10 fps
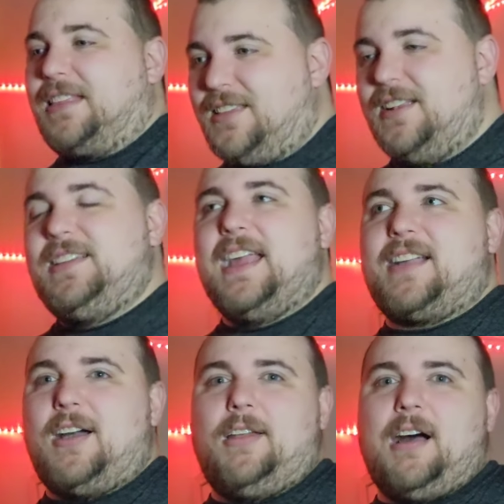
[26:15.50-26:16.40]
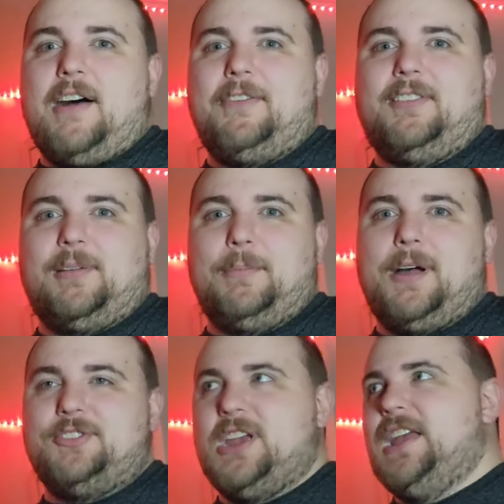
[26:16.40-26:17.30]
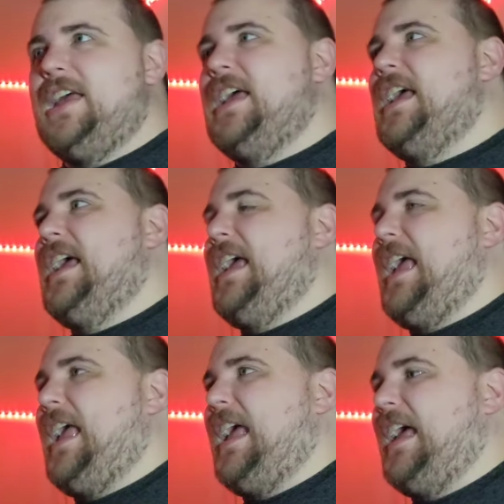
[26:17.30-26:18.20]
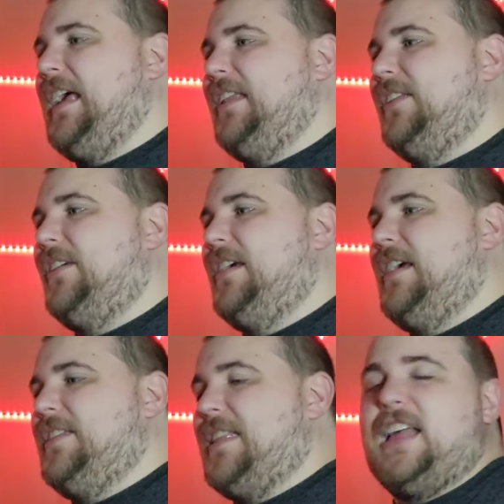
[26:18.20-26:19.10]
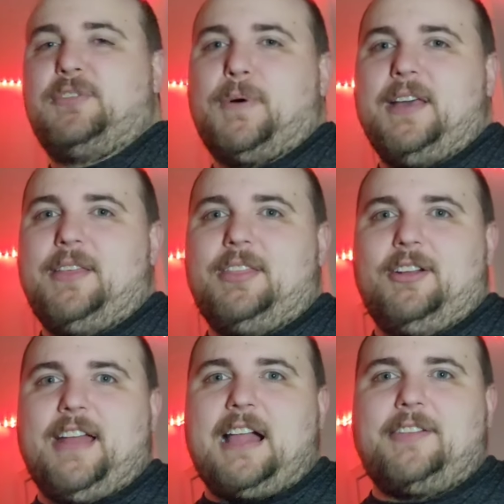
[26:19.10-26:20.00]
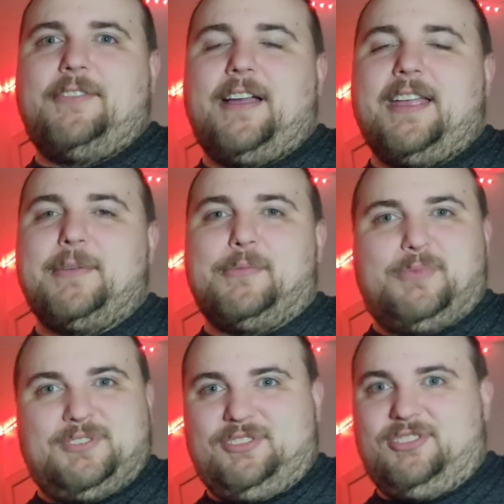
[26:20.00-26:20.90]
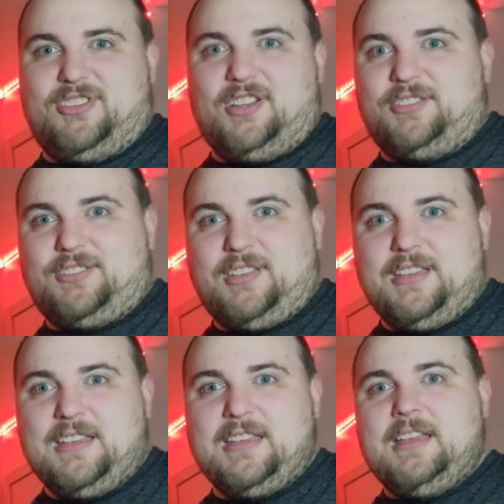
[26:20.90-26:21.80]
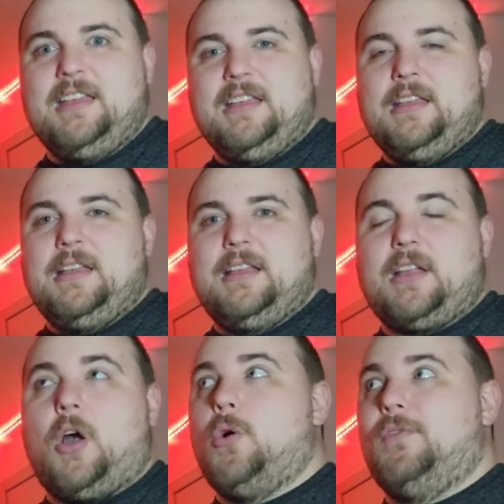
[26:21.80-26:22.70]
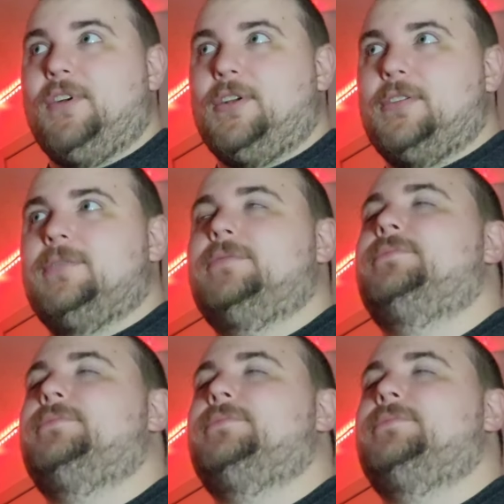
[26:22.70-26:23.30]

did get cut off in some budget, and that's why the third act fight was just over.